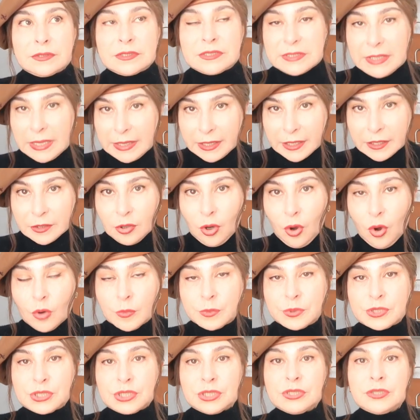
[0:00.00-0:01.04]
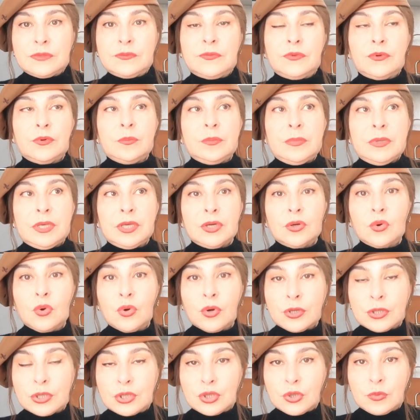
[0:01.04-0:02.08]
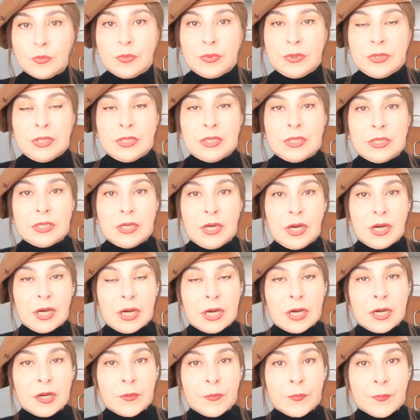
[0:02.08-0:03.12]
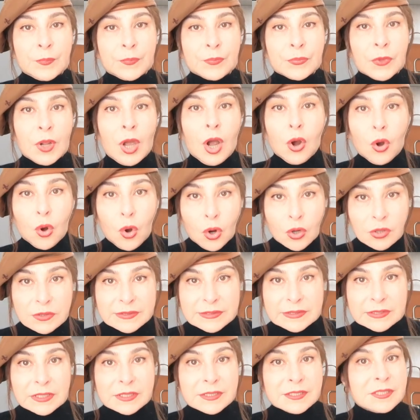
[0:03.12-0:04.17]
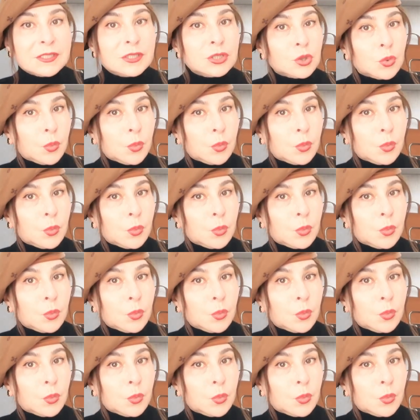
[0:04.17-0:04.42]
second options for me going to be um, Constance